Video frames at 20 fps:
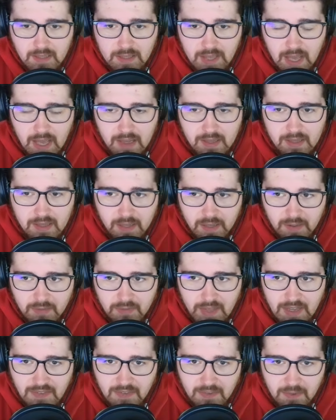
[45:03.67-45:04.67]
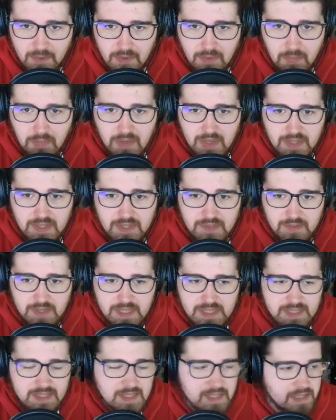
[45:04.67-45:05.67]
yeah, that's sort of the boss
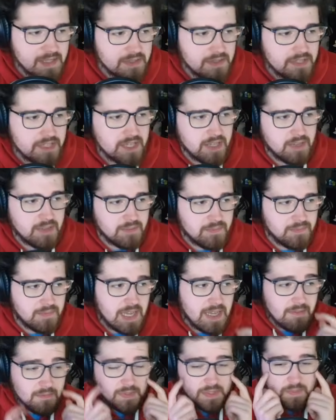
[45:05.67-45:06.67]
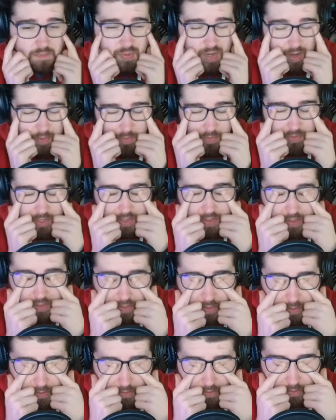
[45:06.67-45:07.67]
fights in a nutshell. That was probably
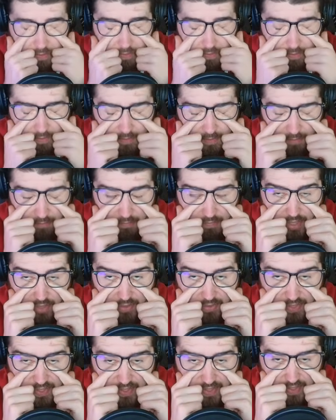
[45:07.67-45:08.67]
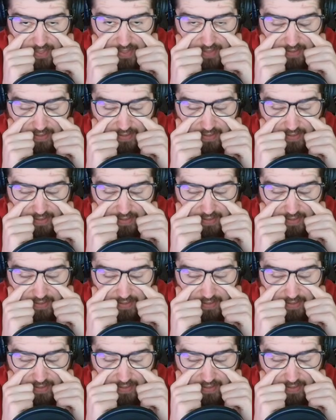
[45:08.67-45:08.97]
the most...